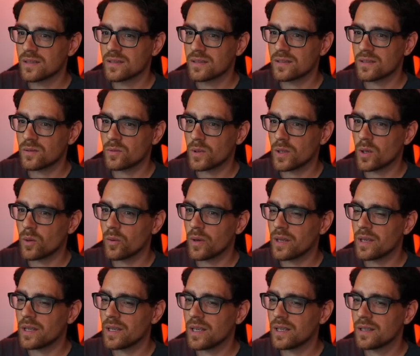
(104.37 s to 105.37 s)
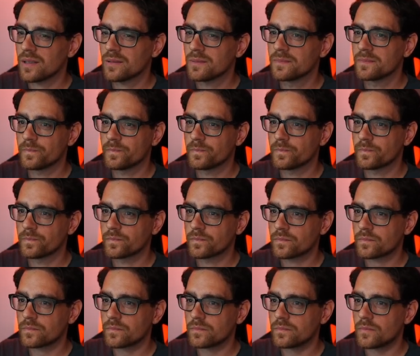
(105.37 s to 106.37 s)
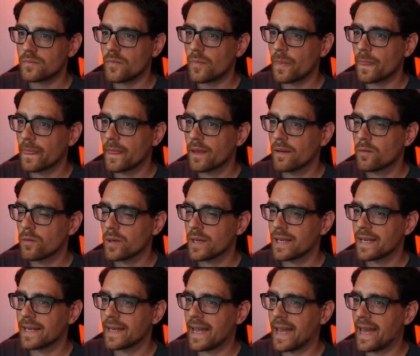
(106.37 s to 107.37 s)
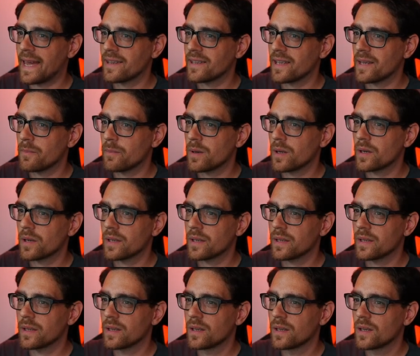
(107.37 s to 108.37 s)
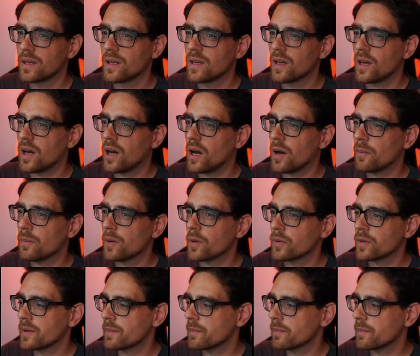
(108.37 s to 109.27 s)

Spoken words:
So we go in here, we click add a plugin, upload a